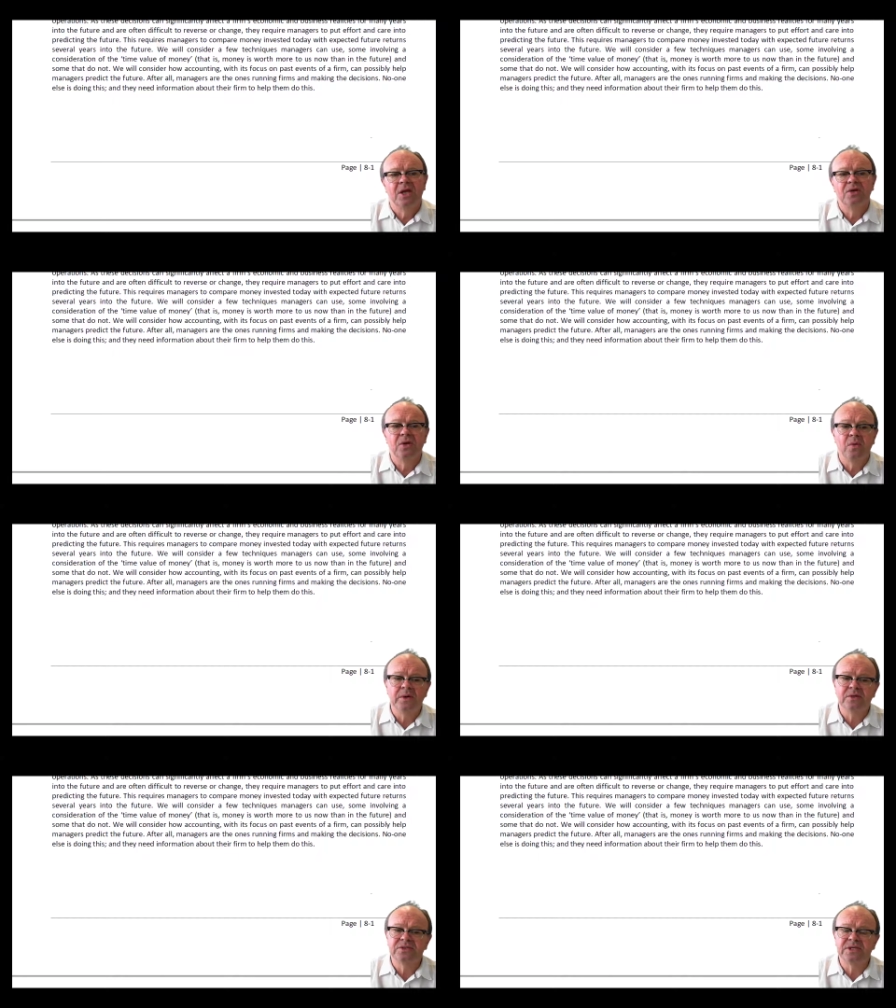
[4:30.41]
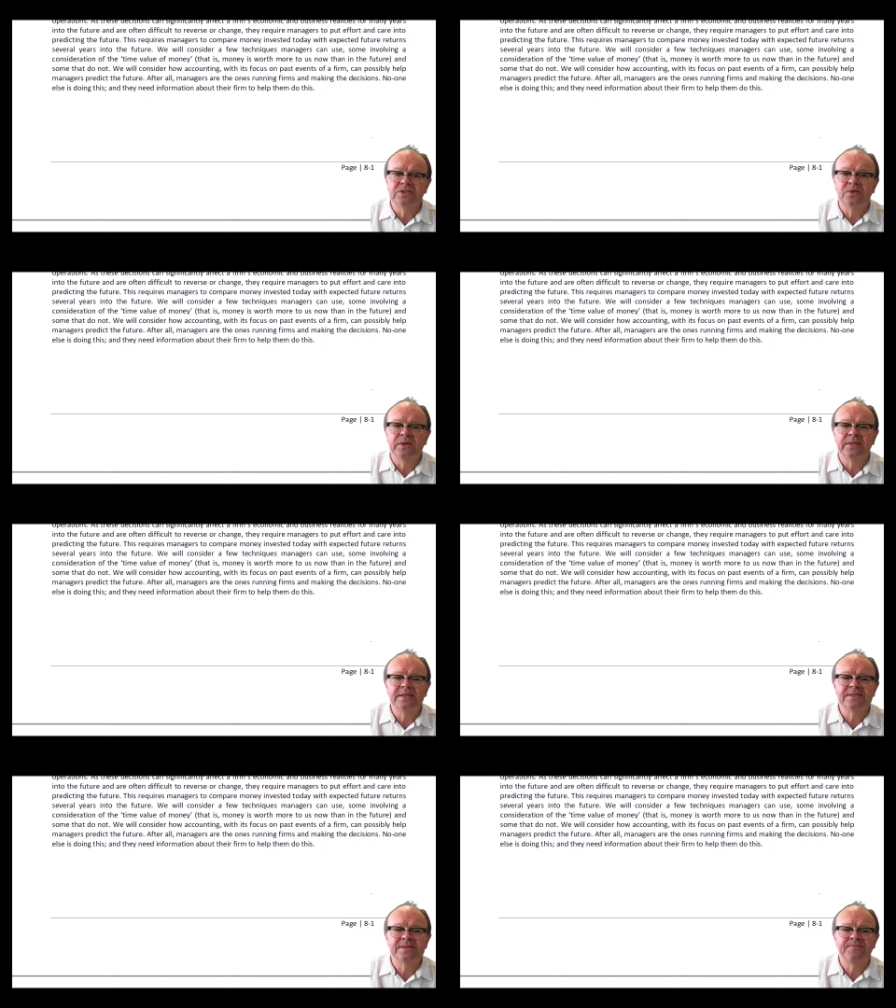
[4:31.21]
No one else is doing
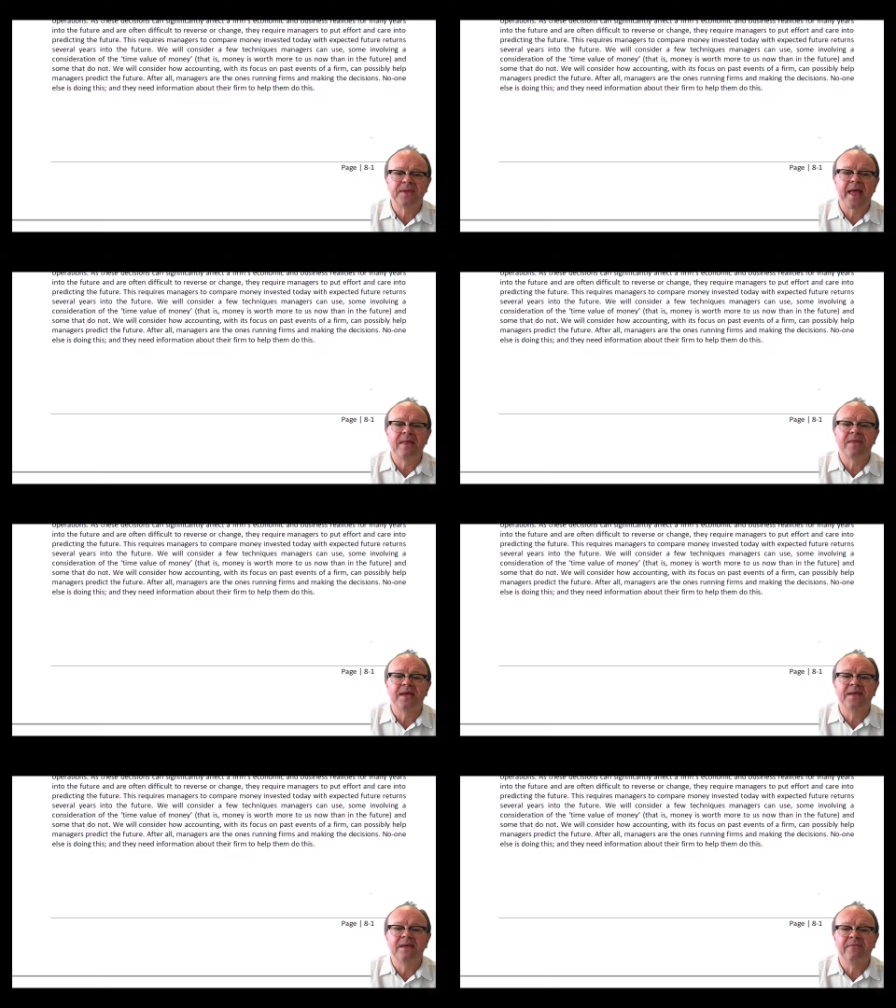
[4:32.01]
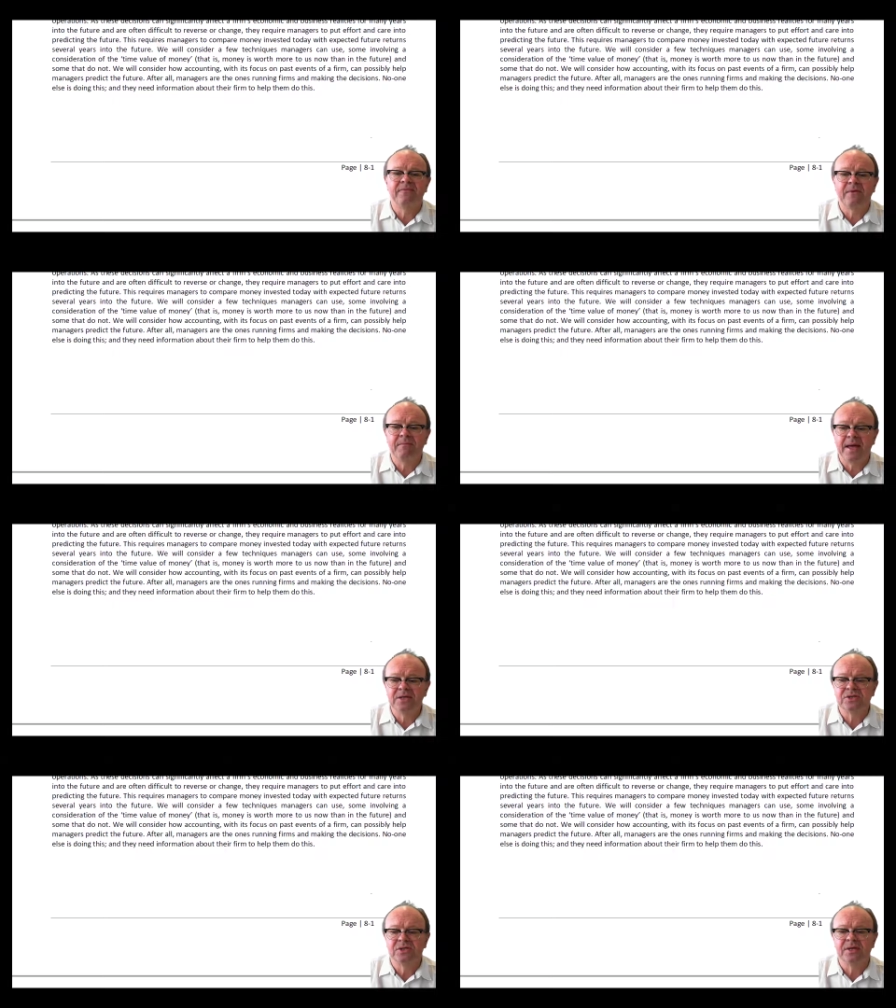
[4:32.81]
this, and they need
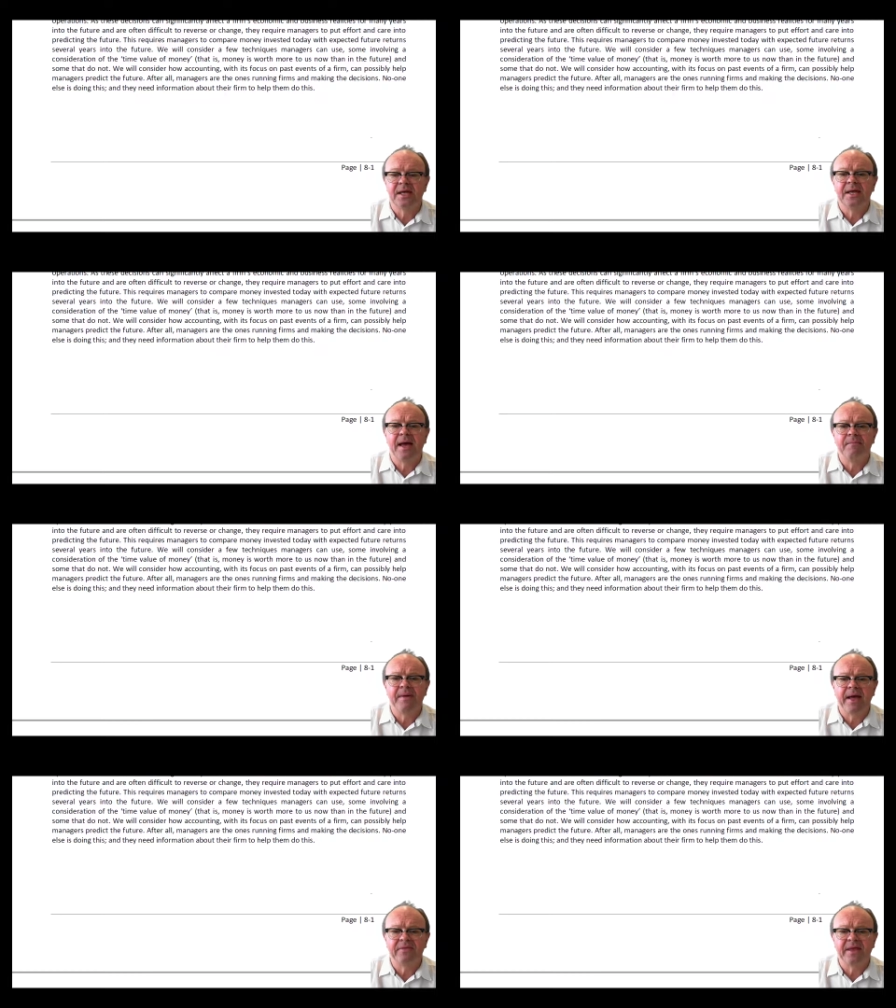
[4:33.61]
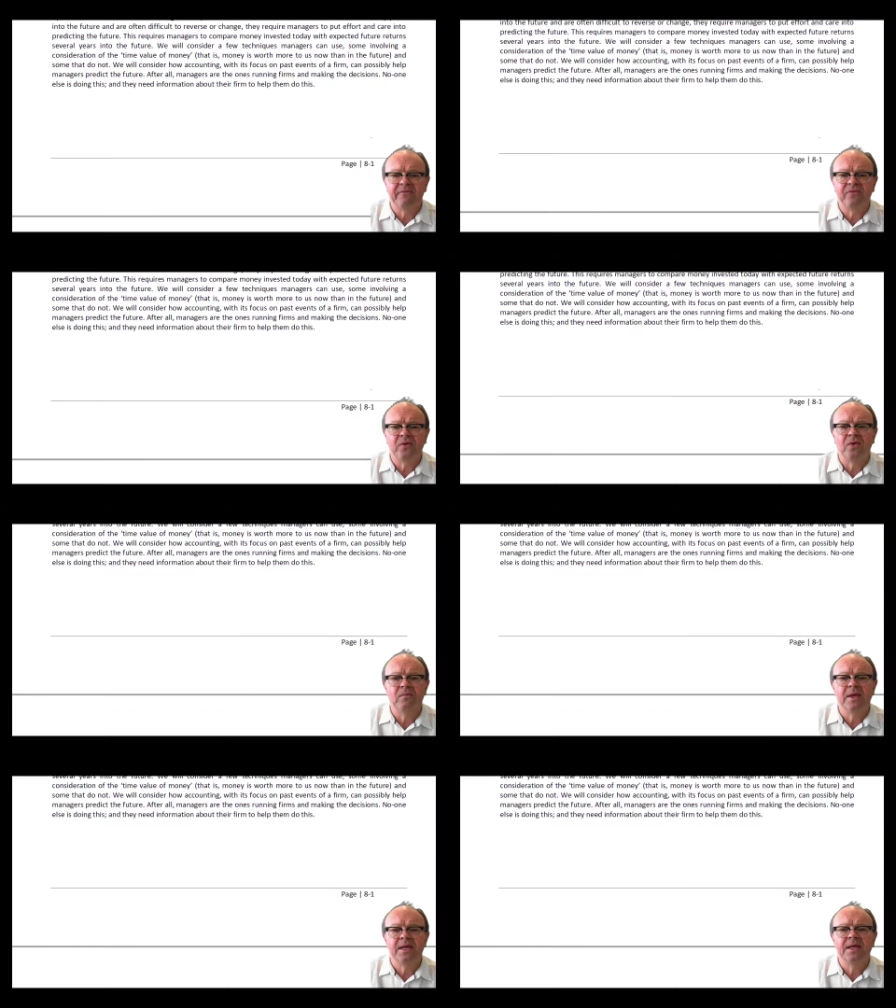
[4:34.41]
information about their
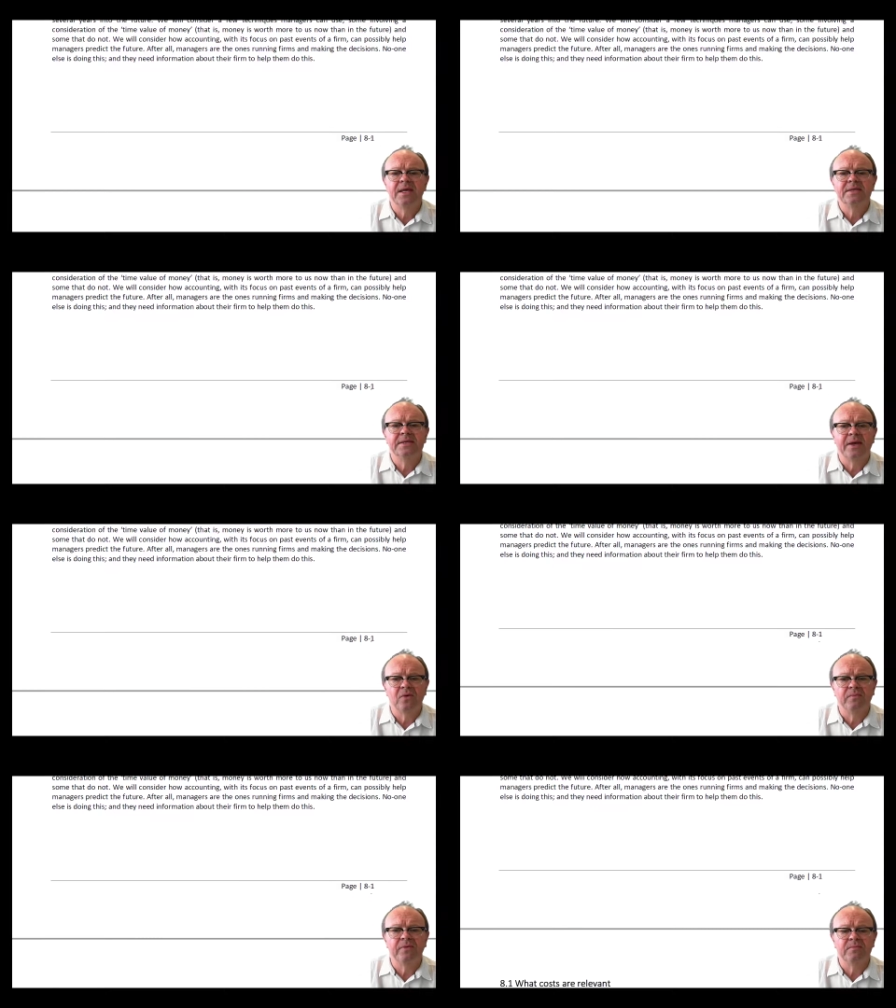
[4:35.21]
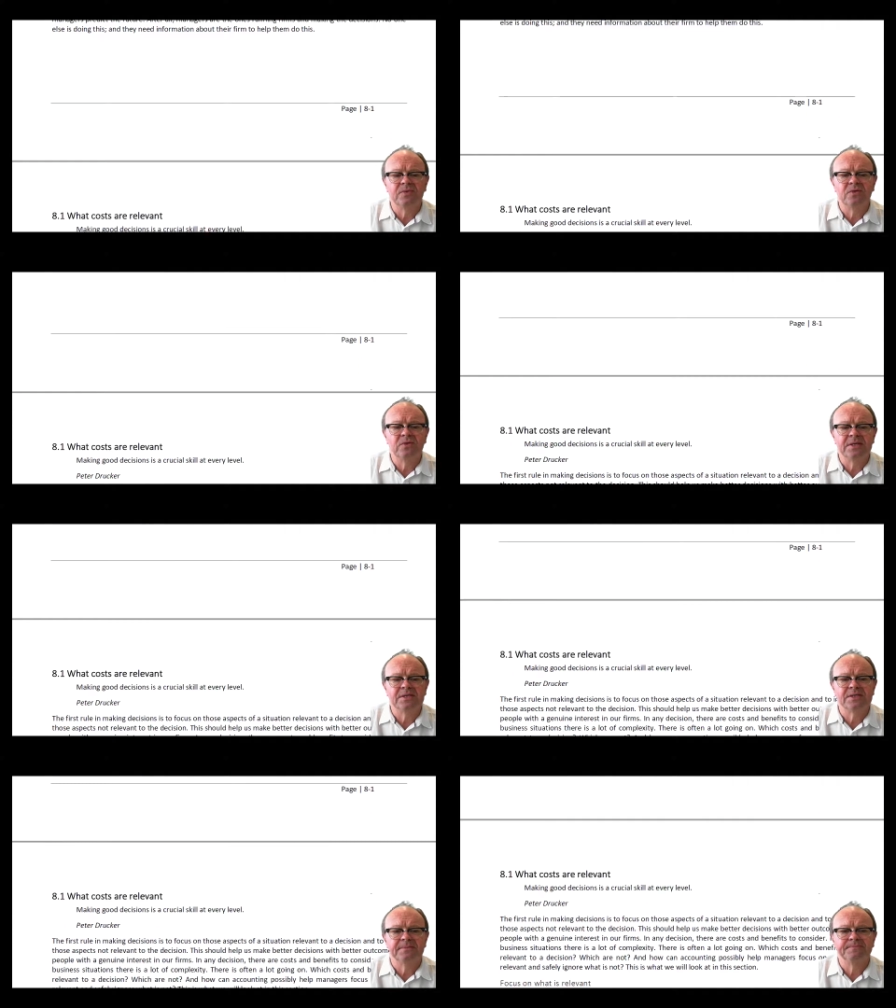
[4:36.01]
firm to help them do
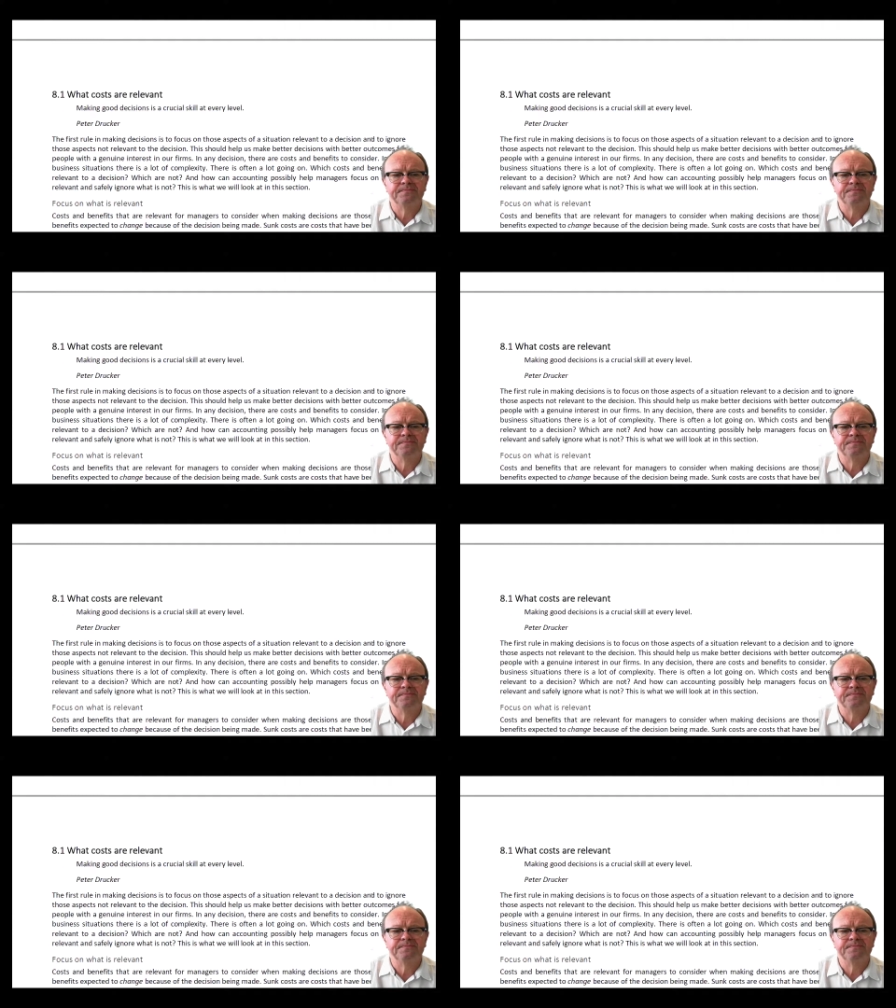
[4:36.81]
this.